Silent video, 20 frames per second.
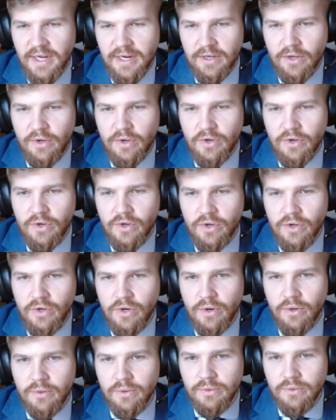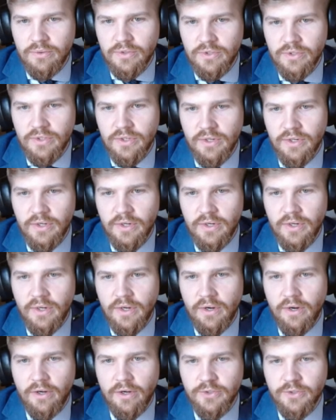I don't,
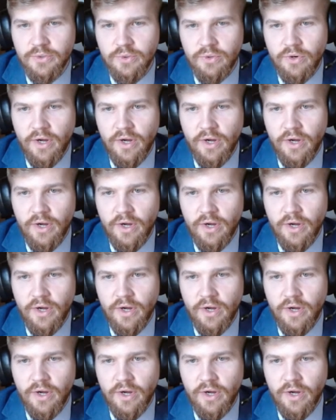also